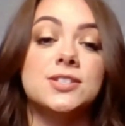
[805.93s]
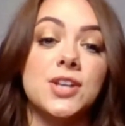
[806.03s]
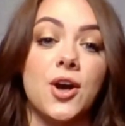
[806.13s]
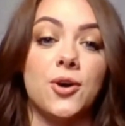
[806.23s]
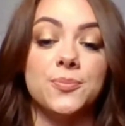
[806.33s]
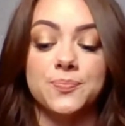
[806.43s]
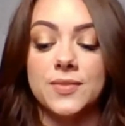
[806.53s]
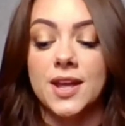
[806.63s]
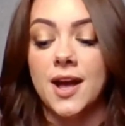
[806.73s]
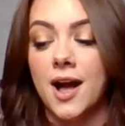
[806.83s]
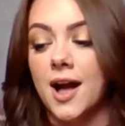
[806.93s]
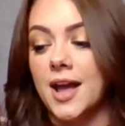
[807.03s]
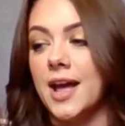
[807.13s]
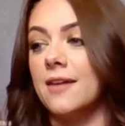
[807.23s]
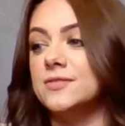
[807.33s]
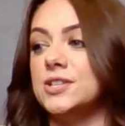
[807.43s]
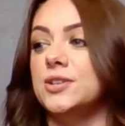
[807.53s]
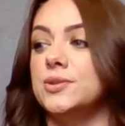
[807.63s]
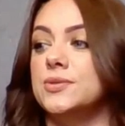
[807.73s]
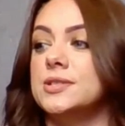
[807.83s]
So I have to
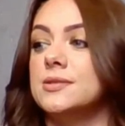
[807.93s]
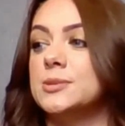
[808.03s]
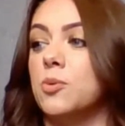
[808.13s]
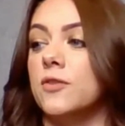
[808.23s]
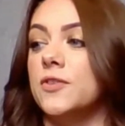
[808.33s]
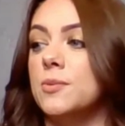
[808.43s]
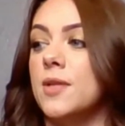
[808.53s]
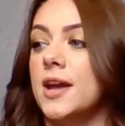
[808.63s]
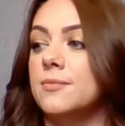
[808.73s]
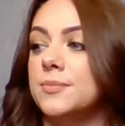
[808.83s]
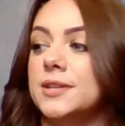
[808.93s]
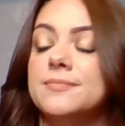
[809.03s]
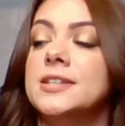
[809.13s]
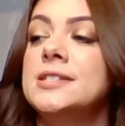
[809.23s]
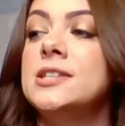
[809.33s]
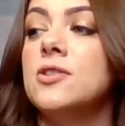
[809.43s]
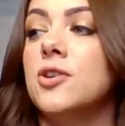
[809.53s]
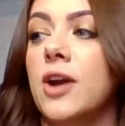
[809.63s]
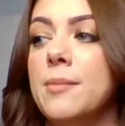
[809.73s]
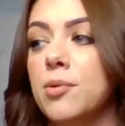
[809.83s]
use Sport Film Light, but it's still
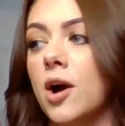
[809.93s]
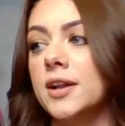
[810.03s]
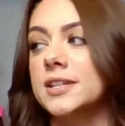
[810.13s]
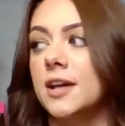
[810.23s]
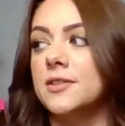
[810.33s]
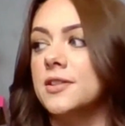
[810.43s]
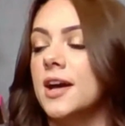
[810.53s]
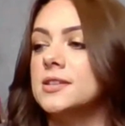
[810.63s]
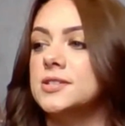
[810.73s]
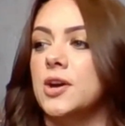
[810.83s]
a great product nonetheless.